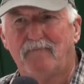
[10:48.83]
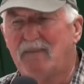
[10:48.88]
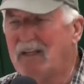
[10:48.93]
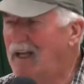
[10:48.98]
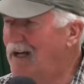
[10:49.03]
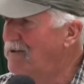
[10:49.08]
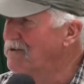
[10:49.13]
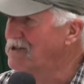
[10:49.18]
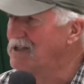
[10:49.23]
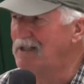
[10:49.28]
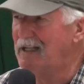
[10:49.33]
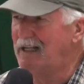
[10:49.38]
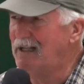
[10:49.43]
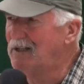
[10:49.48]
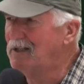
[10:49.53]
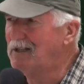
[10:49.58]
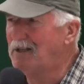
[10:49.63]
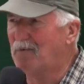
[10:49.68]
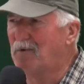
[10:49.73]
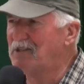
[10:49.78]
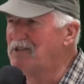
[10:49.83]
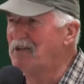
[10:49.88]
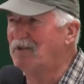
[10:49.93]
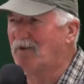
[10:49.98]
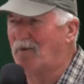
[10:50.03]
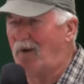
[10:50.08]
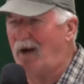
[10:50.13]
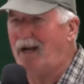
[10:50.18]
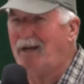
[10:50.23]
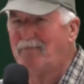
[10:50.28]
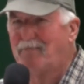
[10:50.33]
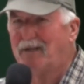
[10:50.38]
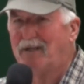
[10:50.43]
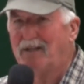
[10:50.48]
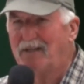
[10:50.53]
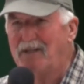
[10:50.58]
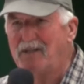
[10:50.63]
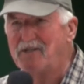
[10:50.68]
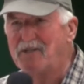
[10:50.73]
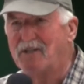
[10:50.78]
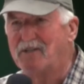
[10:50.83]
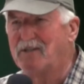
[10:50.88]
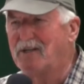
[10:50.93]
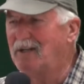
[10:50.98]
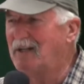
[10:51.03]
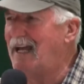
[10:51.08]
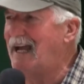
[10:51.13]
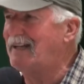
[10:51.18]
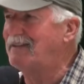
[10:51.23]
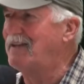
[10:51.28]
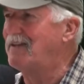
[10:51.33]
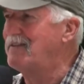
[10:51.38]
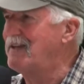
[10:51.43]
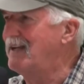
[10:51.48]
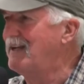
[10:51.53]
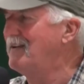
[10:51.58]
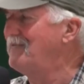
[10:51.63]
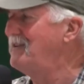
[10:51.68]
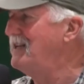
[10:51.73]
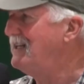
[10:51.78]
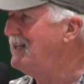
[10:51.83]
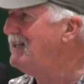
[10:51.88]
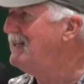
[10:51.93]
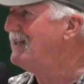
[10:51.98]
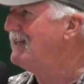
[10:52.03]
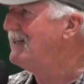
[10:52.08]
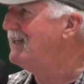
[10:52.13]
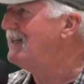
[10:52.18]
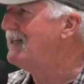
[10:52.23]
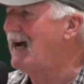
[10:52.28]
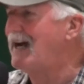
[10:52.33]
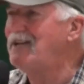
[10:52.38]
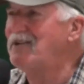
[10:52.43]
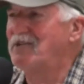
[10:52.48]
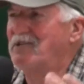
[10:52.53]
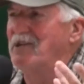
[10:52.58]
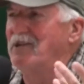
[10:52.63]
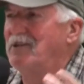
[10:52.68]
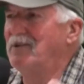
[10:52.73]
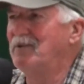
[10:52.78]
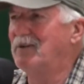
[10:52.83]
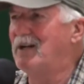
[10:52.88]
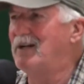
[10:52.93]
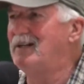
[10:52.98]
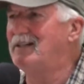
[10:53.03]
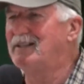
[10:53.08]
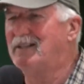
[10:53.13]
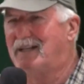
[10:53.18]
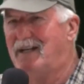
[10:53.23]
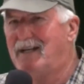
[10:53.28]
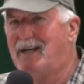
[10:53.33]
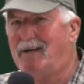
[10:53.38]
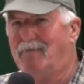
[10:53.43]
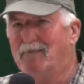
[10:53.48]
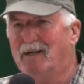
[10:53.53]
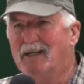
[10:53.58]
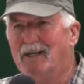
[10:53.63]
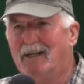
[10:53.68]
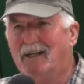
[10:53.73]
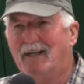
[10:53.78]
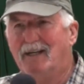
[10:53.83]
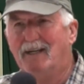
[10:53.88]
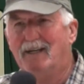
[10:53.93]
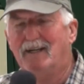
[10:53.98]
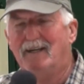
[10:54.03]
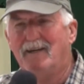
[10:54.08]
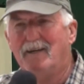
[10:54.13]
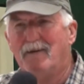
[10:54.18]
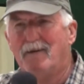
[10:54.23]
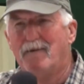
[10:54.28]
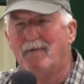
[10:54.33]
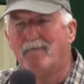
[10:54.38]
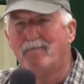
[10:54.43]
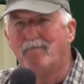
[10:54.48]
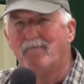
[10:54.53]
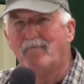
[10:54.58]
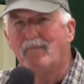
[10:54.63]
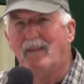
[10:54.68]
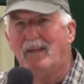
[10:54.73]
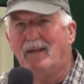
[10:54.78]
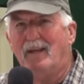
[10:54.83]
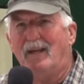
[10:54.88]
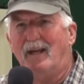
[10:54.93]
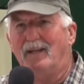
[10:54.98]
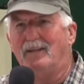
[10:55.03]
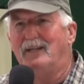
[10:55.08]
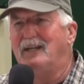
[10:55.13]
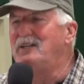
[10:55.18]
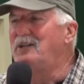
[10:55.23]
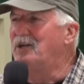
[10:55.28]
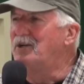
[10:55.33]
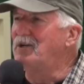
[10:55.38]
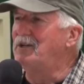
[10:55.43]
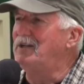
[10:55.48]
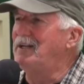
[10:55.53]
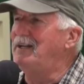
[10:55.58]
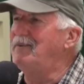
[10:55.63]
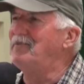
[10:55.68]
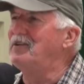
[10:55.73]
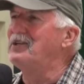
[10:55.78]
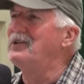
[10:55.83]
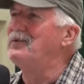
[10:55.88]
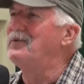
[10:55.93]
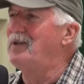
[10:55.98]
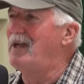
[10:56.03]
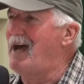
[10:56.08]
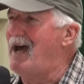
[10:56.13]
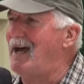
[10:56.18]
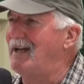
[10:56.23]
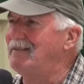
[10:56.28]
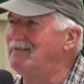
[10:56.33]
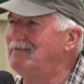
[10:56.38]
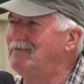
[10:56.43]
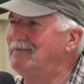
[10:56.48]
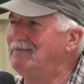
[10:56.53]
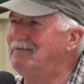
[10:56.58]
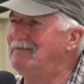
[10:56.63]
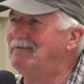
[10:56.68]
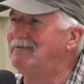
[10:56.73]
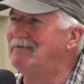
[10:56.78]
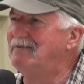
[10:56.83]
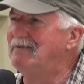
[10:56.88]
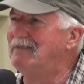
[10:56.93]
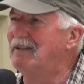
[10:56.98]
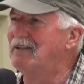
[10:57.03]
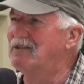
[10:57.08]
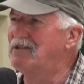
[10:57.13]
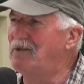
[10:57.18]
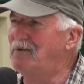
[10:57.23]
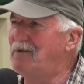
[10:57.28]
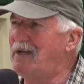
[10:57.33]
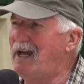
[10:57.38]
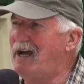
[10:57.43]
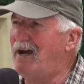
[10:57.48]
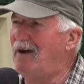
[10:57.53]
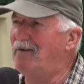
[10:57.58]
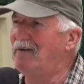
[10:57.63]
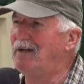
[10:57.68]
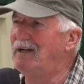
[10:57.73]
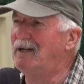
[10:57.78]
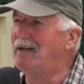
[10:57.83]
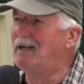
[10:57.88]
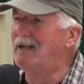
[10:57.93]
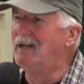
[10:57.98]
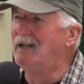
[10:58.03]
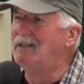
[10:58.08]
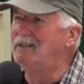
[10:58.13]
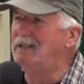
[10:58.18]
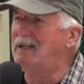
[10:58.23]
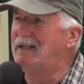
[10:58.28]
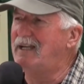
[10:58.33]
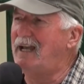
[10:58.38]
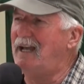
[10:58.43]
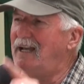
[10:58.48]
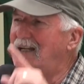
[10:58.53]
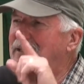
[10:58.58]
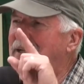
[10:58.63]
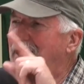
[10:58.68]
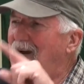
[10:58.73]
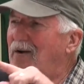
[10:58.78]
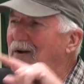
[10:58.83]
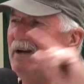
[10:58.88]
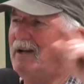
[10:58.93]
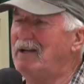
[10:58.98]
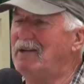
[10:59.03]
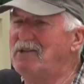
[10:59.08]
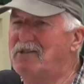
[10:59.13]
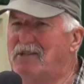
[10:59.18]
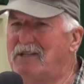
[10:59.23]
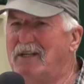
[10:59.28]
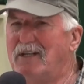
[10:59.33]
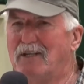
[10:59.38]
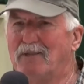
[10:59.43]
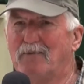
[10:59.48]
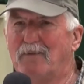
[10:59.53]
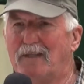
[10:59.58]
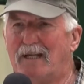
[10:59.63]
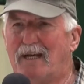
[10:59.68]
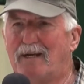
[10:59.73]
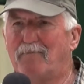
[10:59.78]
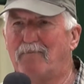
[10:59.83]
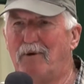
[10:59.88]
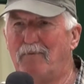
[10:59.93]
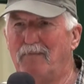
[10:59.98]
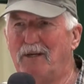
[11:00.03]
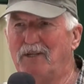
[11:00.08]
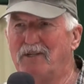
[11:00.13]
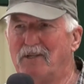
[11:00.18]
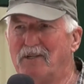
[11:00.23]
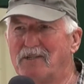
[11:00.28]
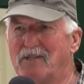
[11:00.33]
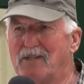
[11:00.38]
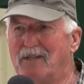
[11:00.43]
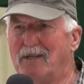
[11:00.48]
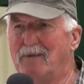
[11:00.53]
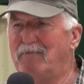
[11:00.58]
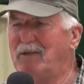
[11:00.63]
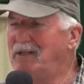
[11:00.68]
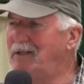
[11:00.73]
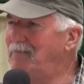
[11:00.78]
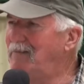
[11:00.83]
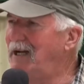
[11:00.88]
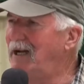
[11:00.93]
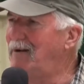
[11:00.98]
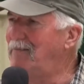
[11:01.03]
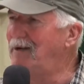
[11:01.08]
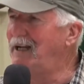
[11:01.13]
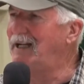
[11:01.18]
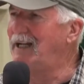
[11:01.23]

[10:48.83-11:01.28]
That was legal. It wasn't great, but at least you still had the thing if you needed it. I used to do it all the time. And then you couldn't even do that. So now, you can't carry concealed without a permission slip, and you may or may